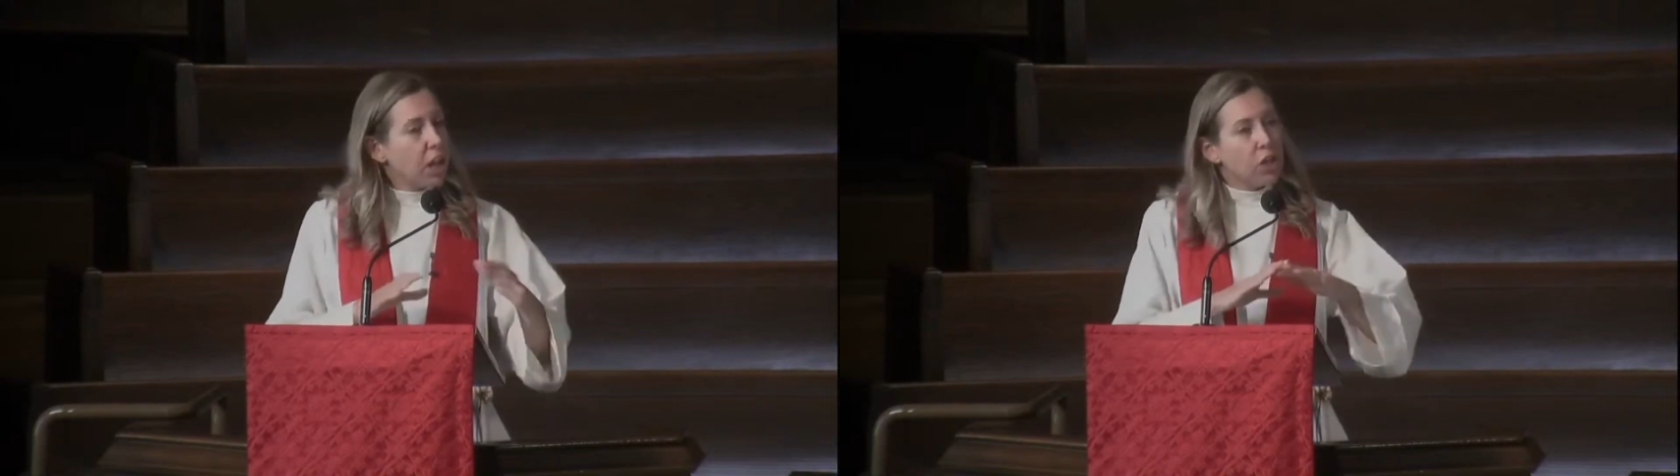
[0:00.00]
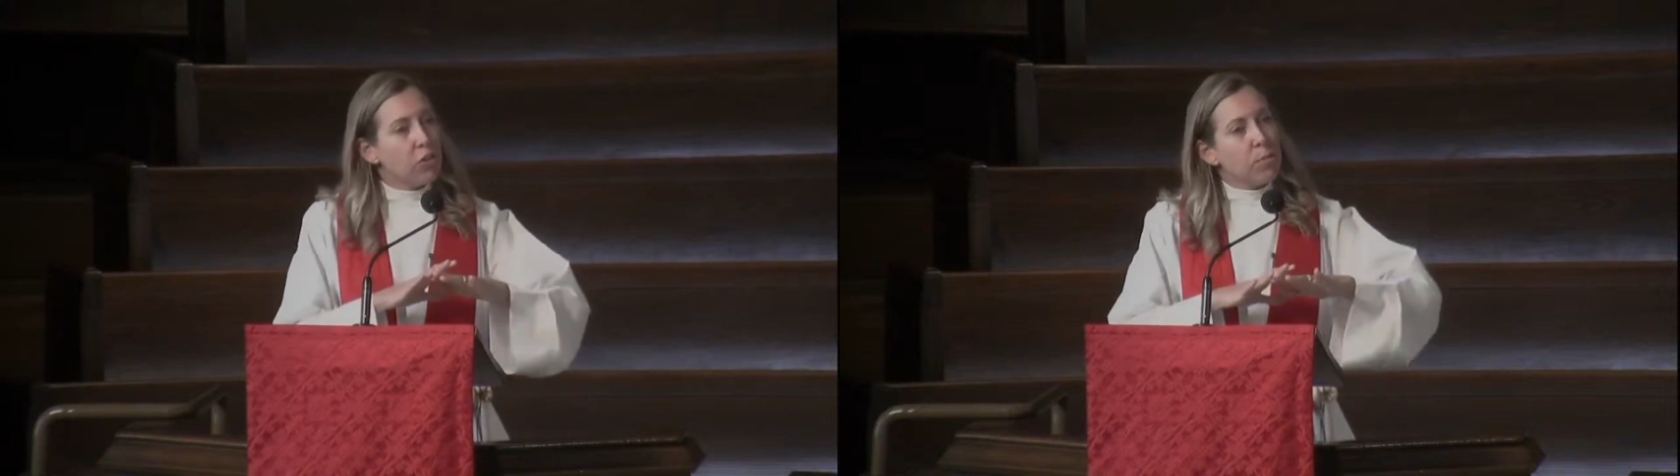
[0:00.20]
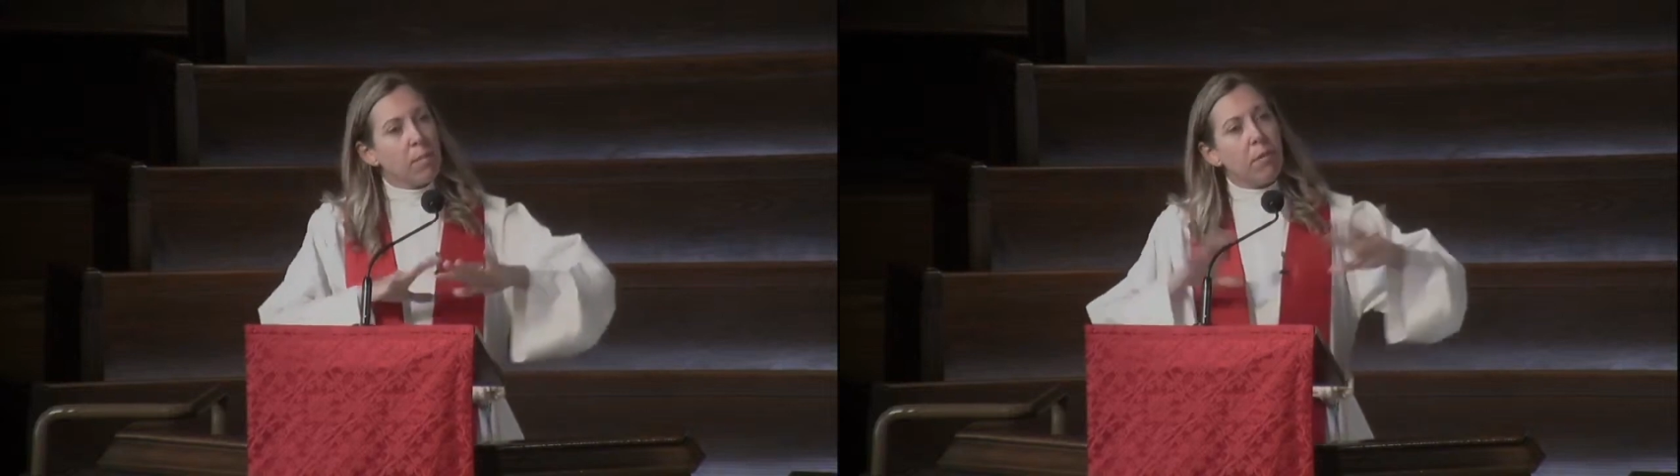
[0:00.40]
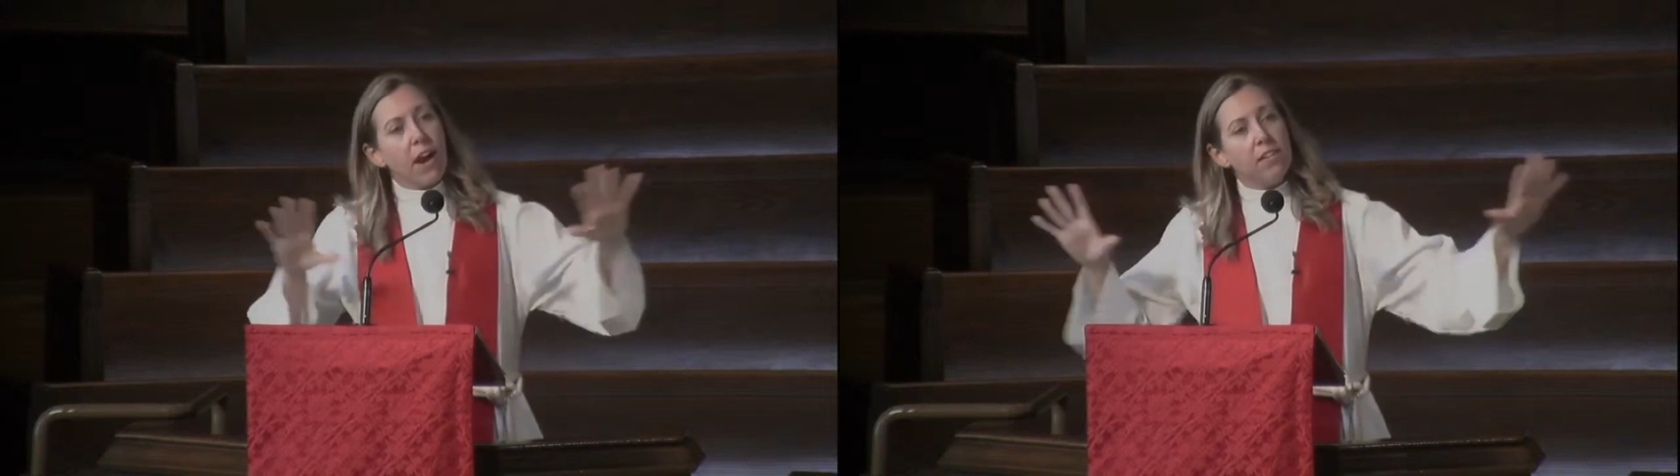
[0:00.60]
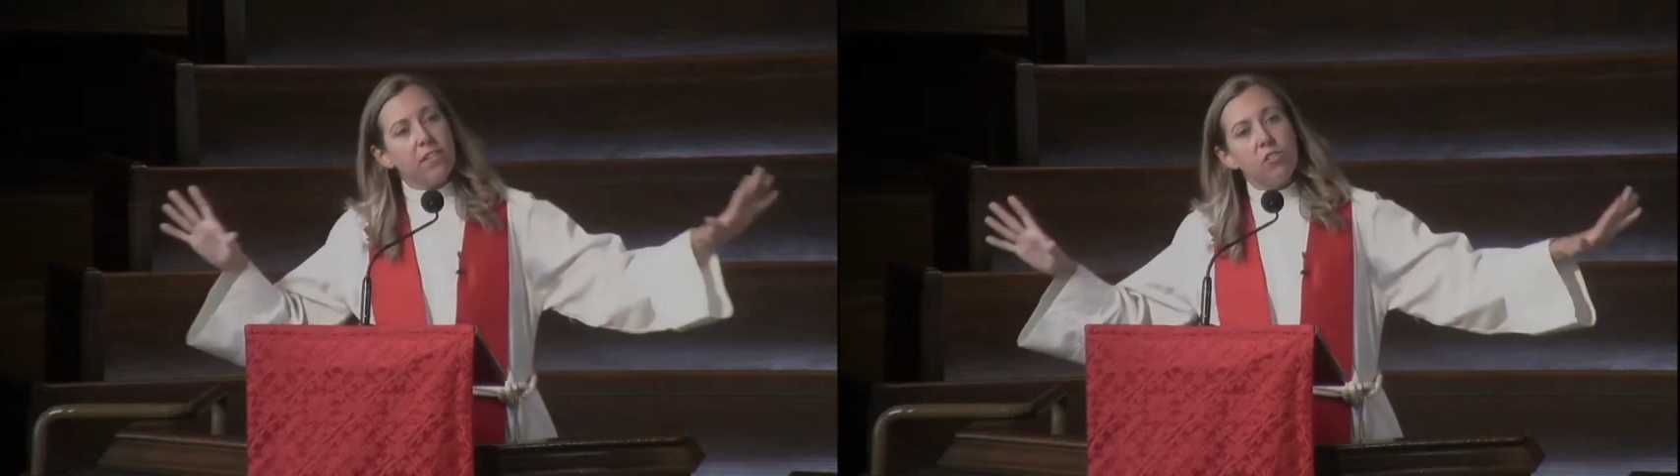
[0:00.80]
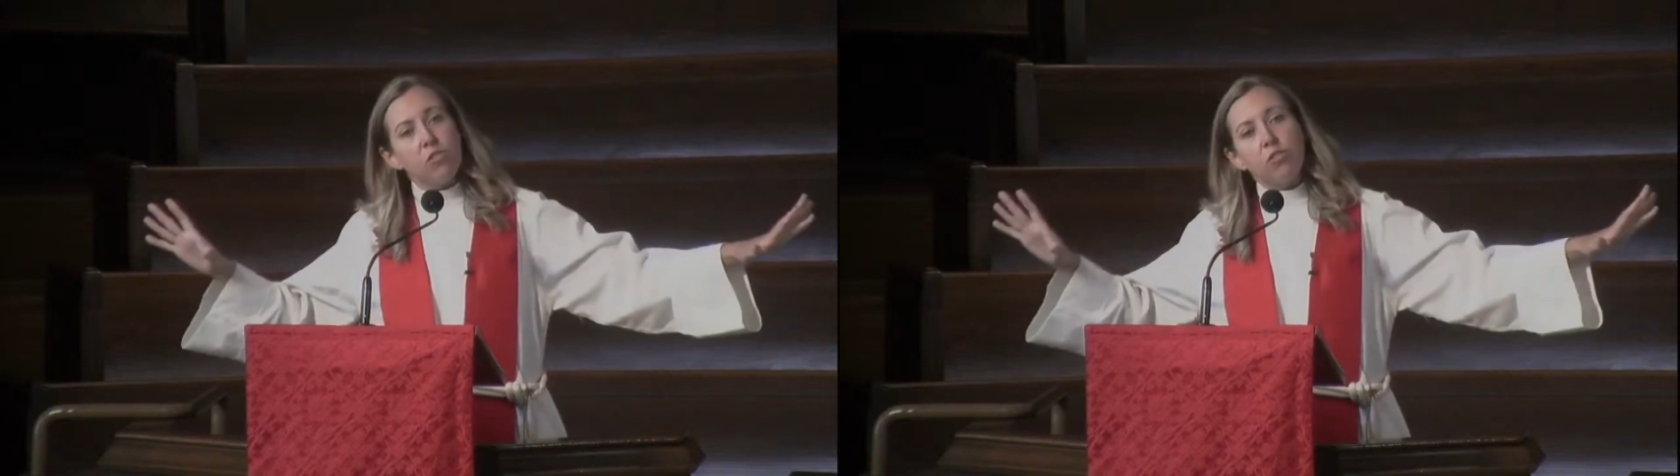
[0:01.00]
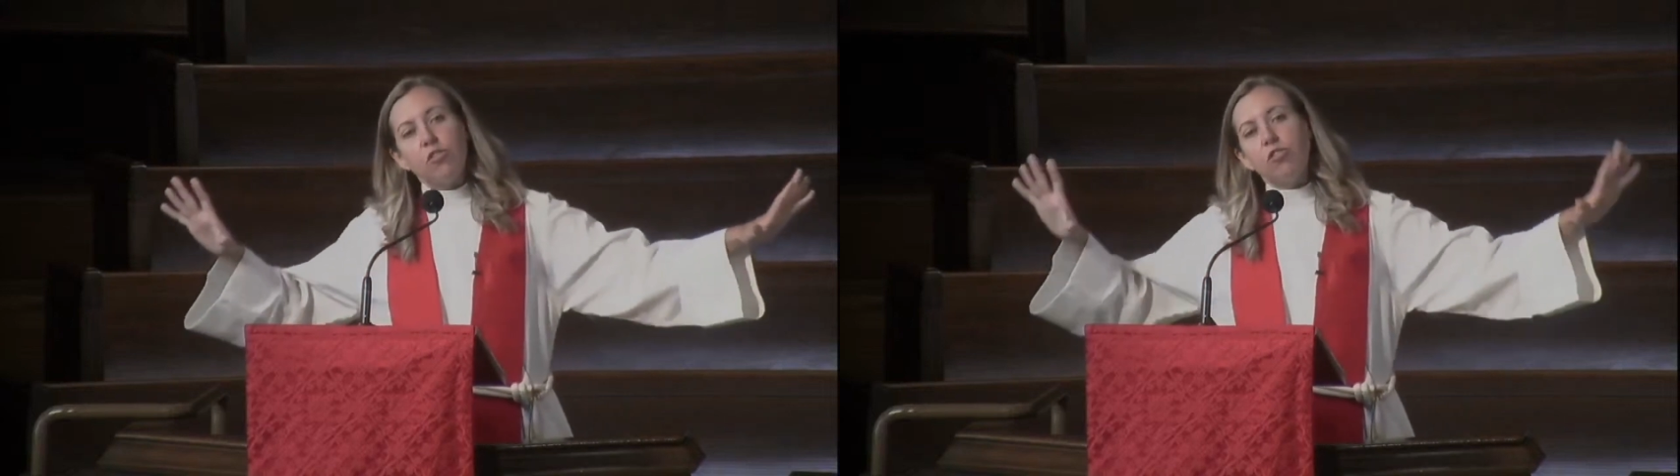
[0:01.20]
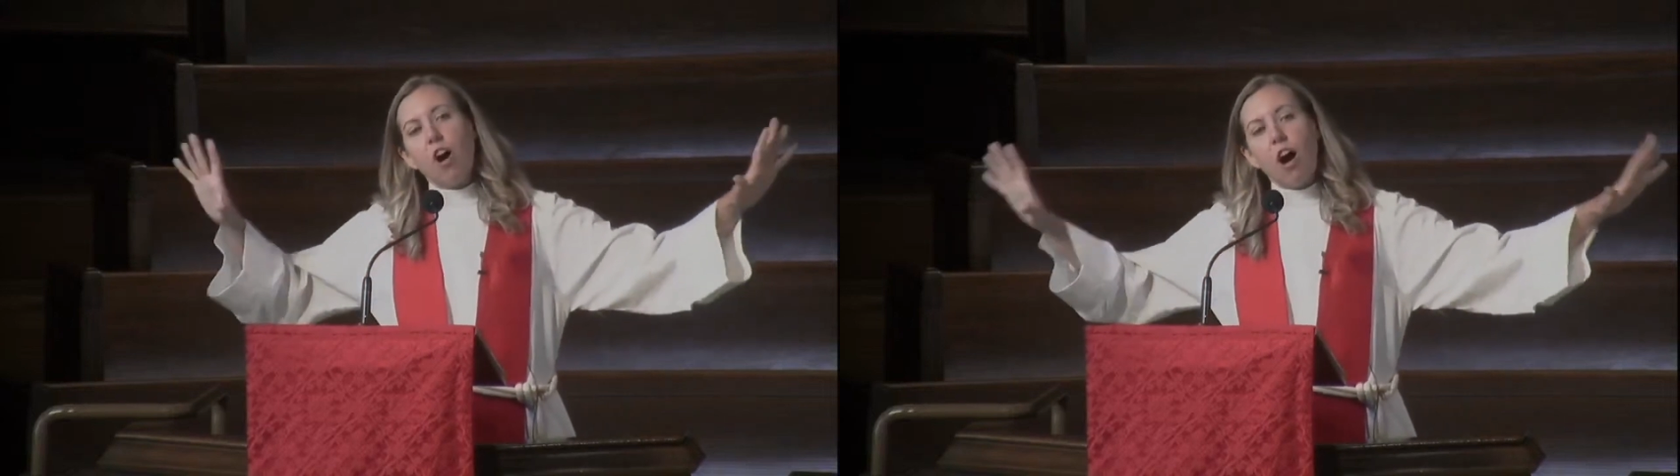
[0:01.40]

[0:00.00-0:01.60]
used by Protestant churches